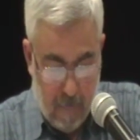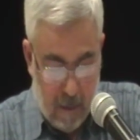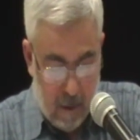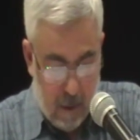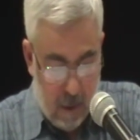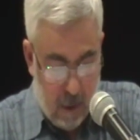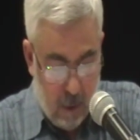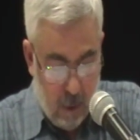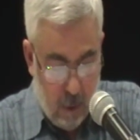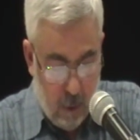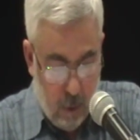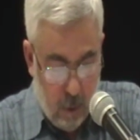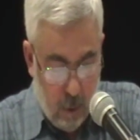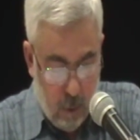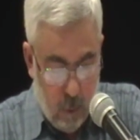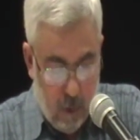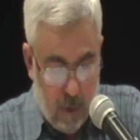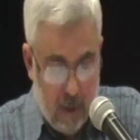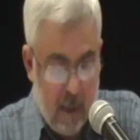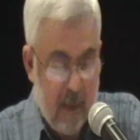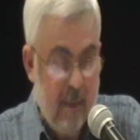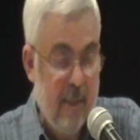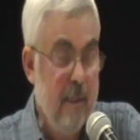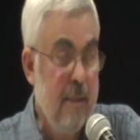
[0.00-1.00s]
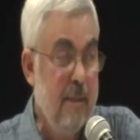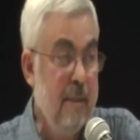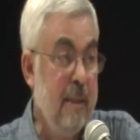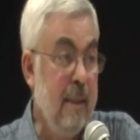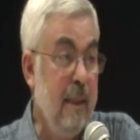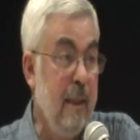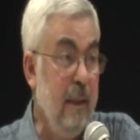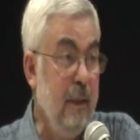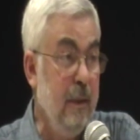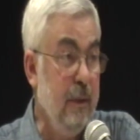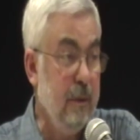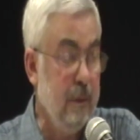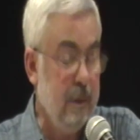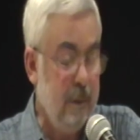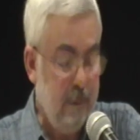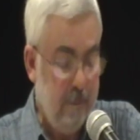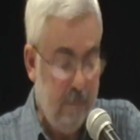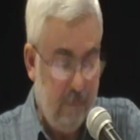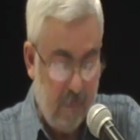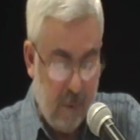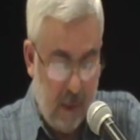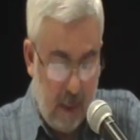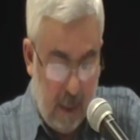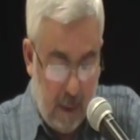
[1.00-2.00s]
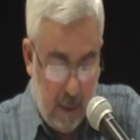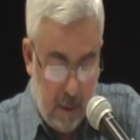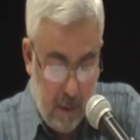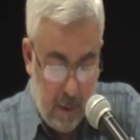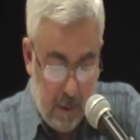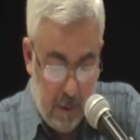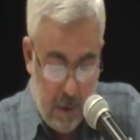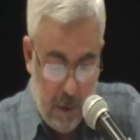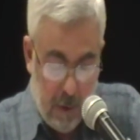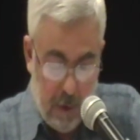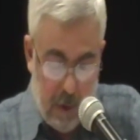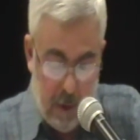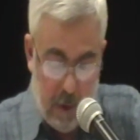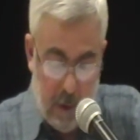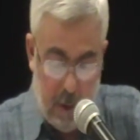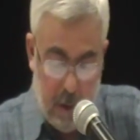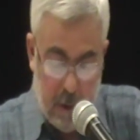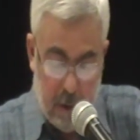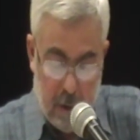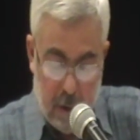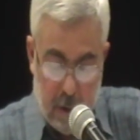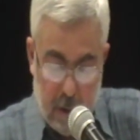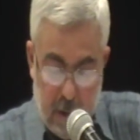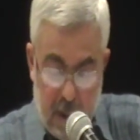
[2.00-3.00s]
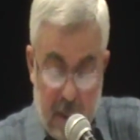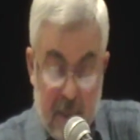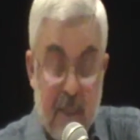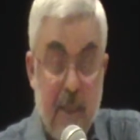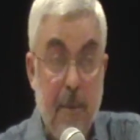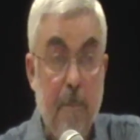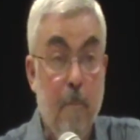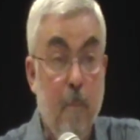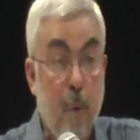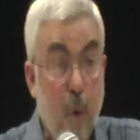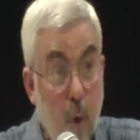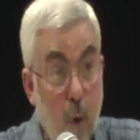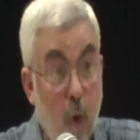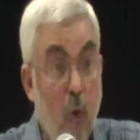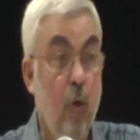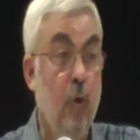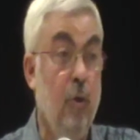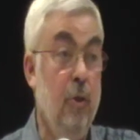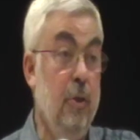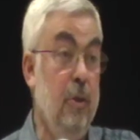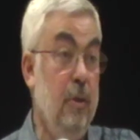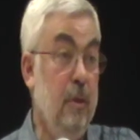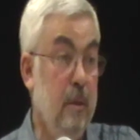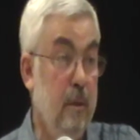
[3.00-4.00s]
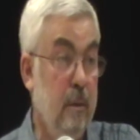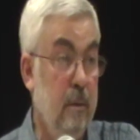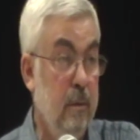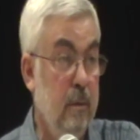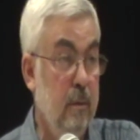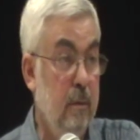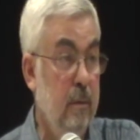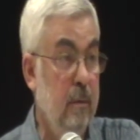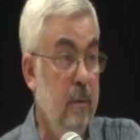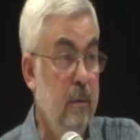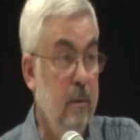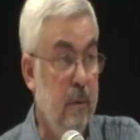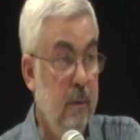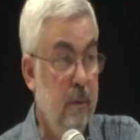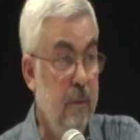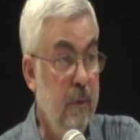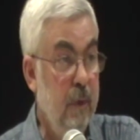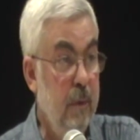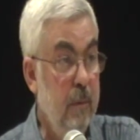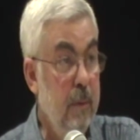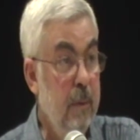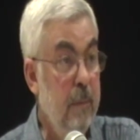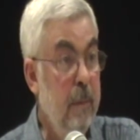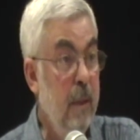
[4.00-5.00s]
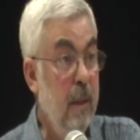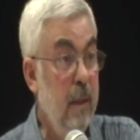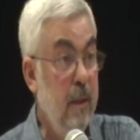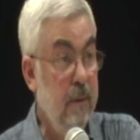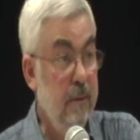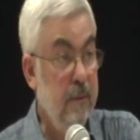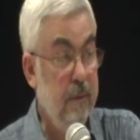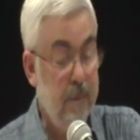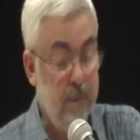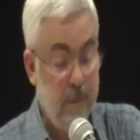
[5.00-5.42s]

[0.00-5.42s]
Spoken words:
So what does this tell you? Identity is imposed from above.